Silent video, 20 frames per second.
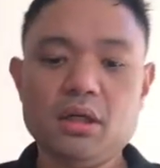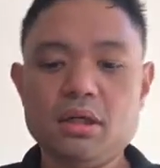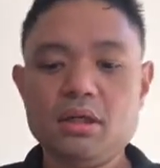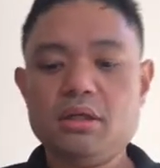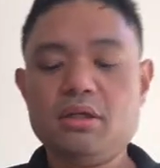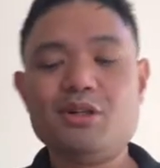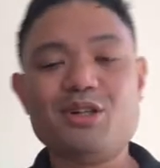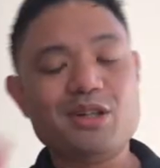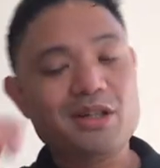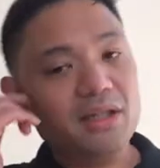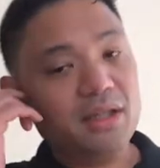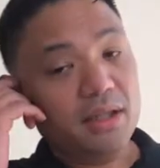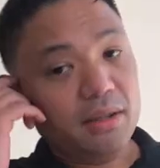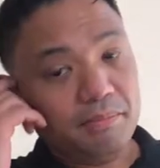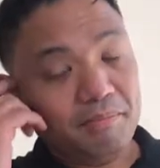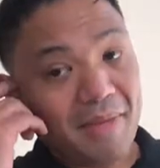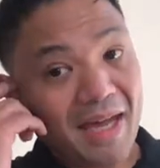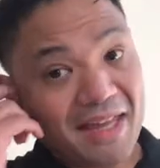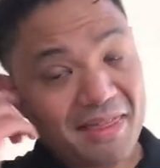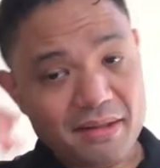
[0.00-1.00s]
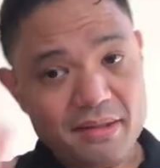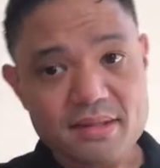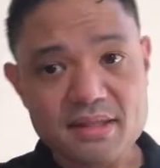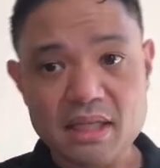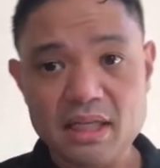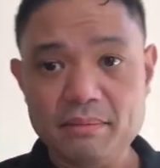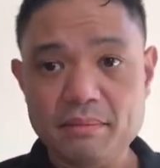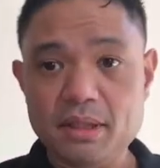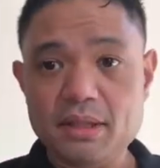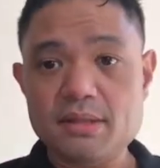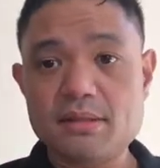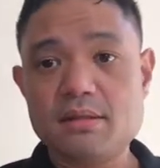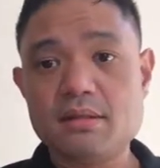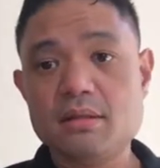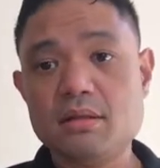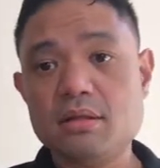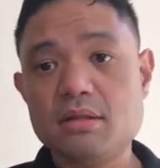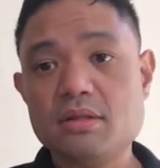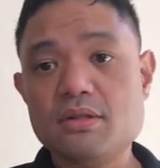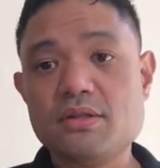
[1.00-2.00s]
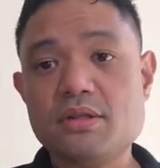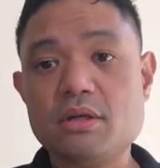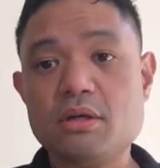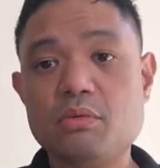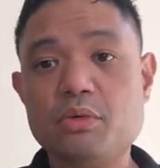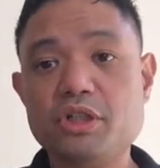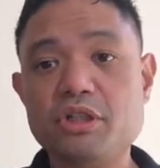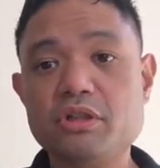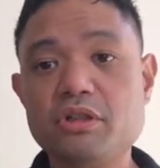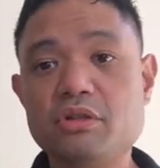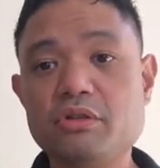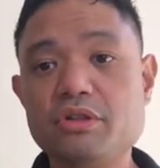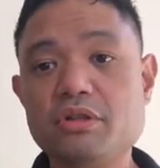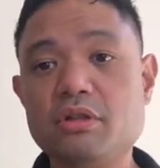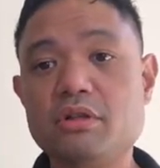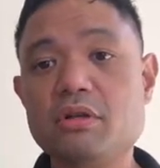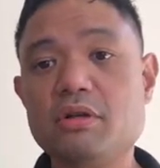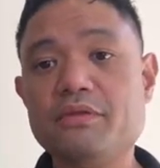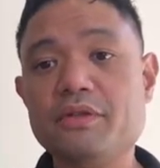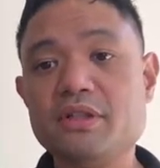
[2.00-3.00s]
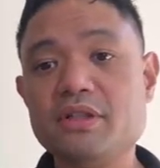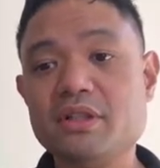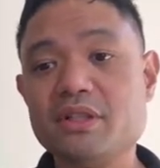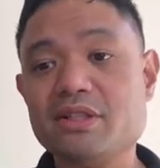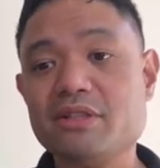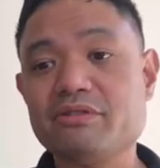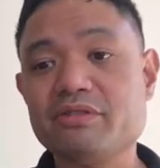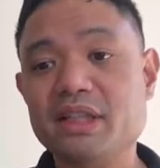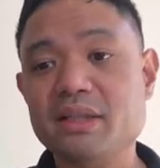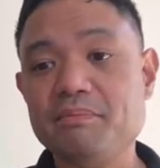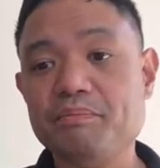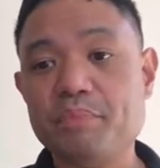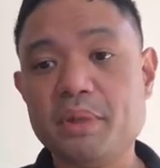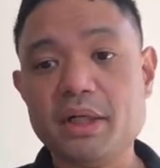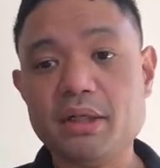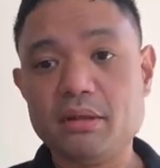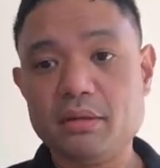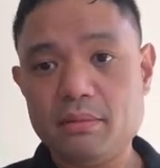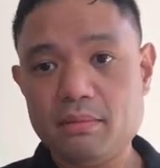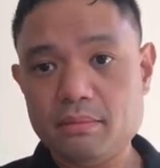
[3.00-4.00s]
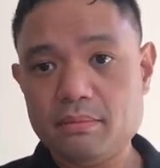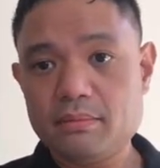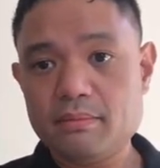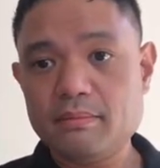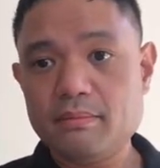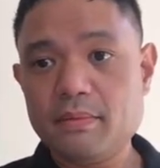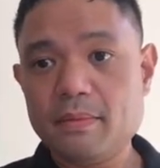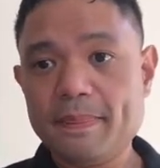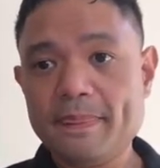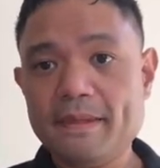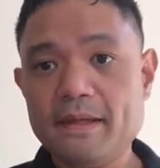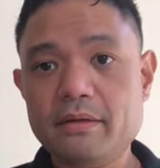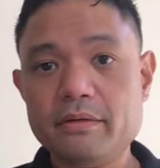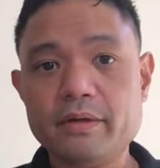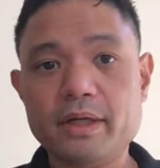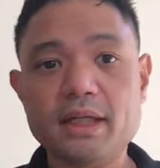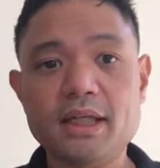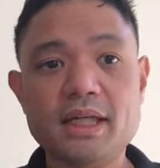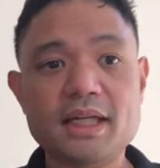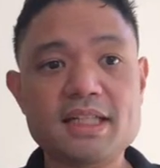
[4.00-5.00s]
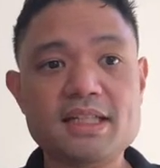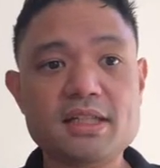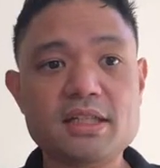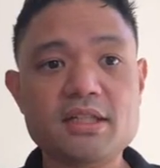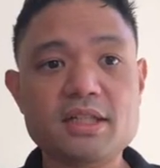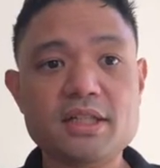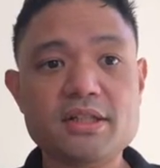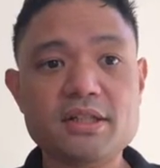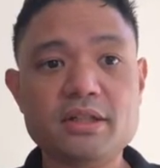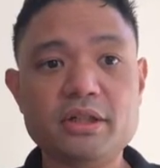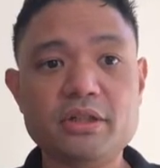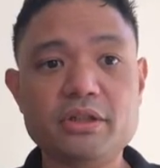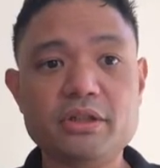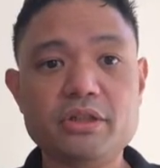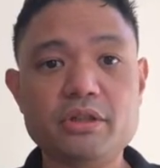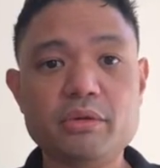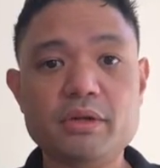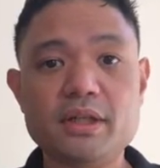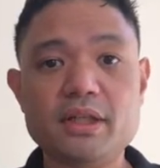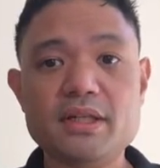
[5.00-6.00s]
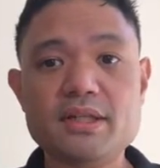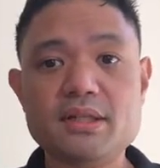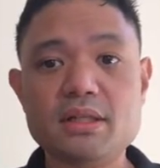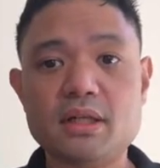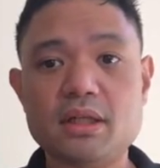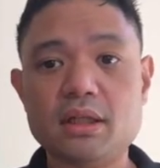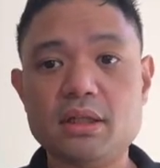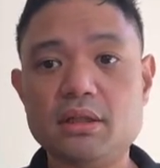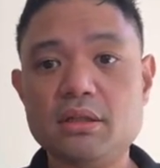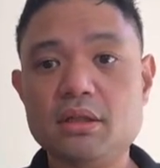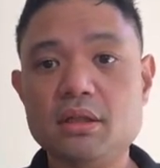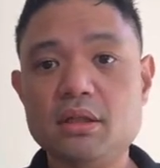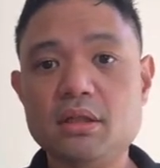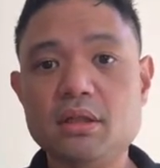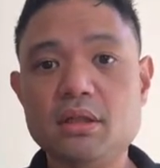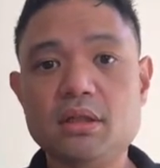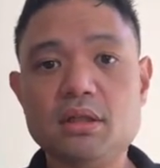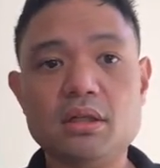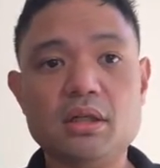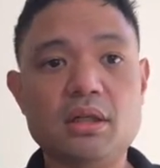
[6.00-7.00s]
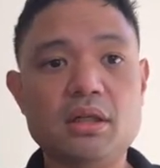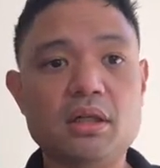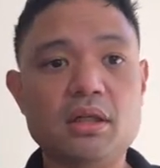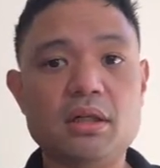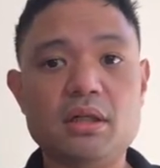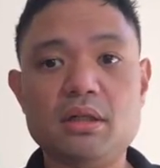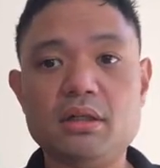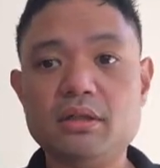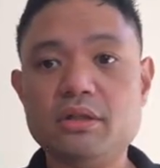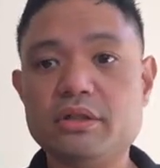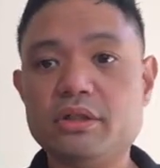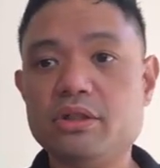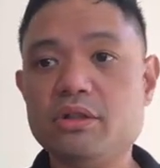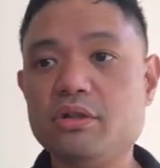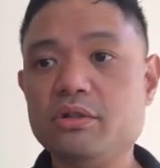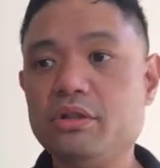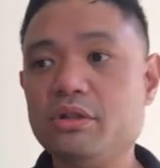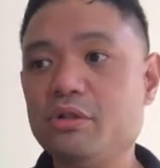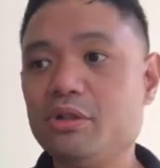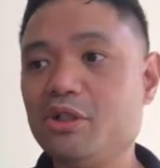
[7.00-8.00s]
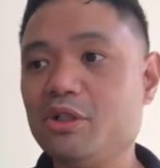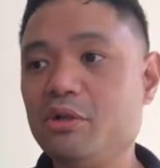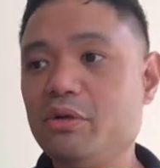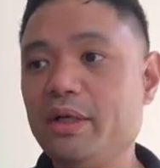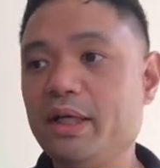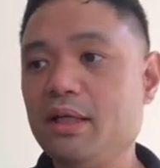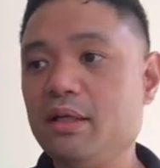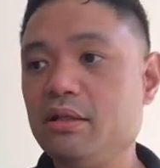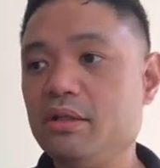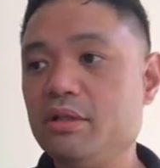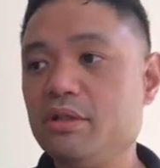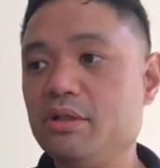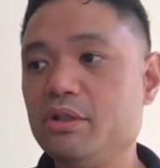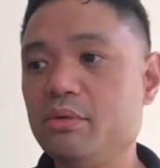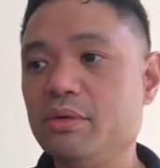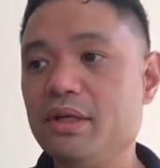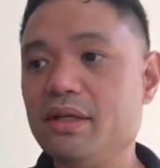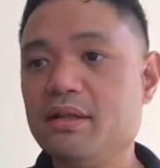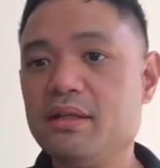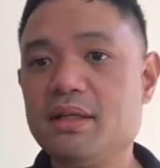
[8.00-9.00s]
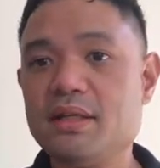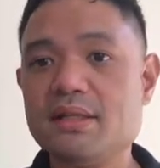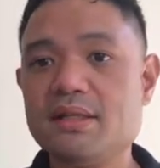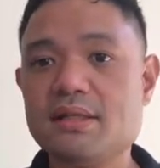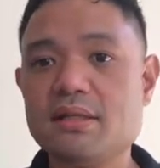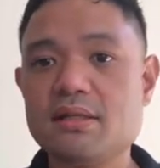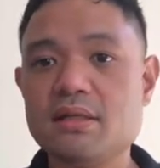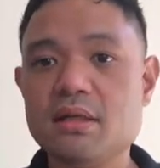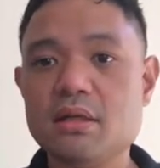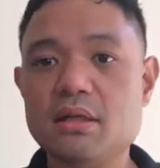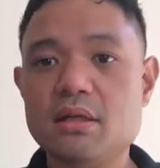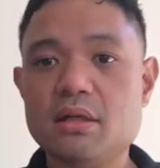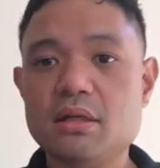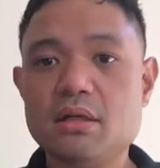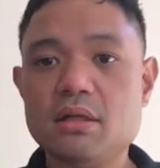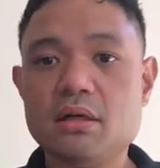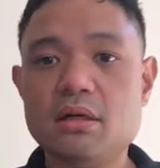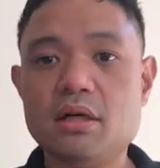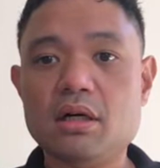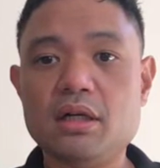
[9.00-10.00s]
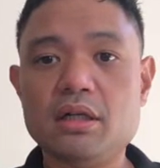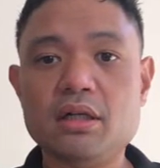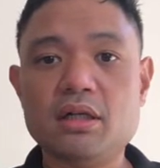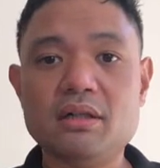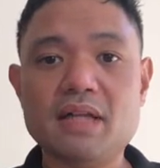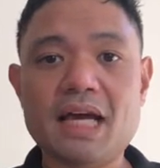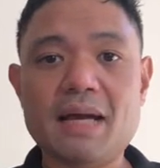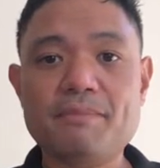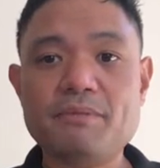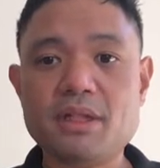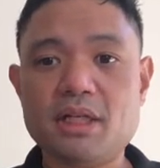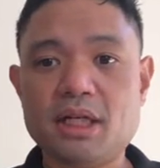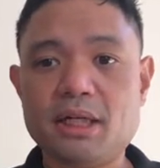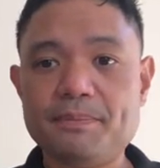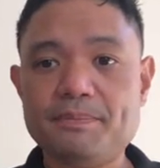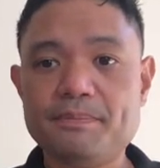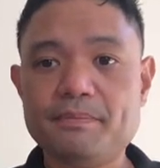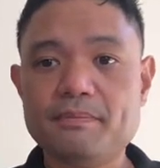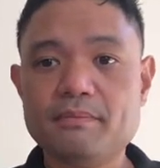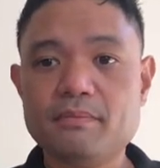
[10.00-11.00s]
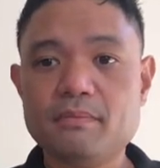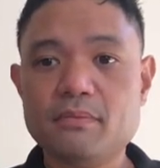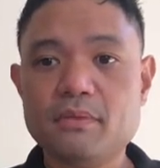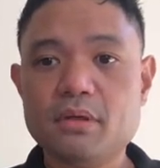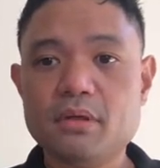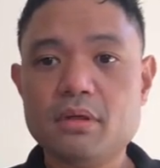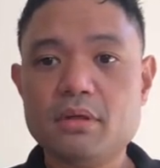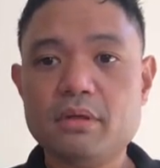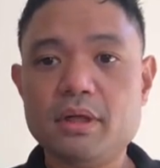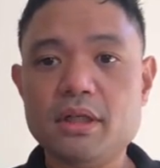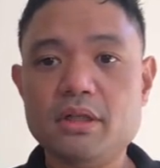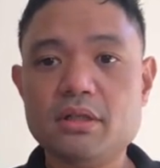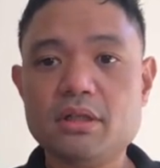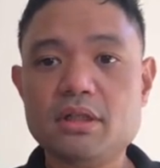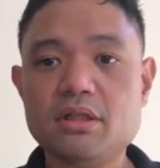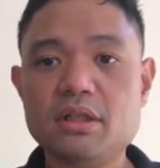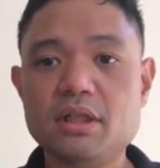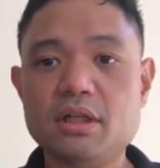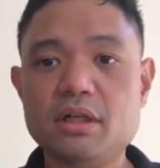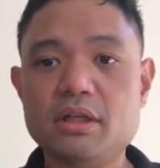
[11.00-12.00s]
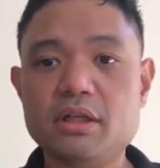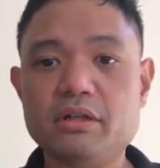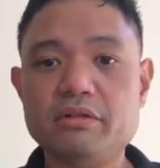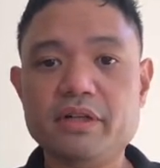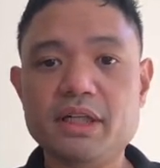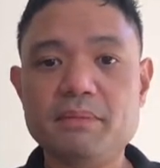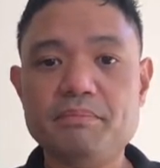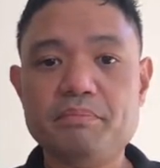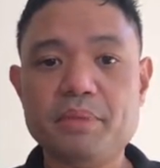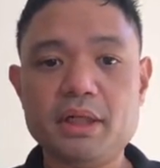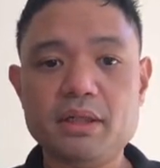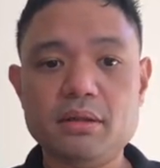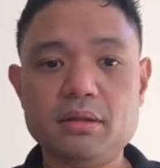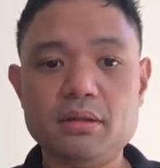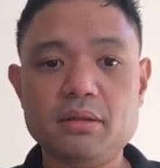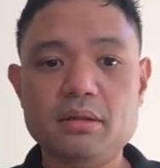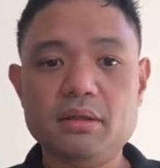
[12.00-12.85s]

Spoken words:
your math assignments. So what you do is you go over to this green button, right? And I suggest that you're doing this on, you're doing this on a laptop, right? You're going to click on the green button,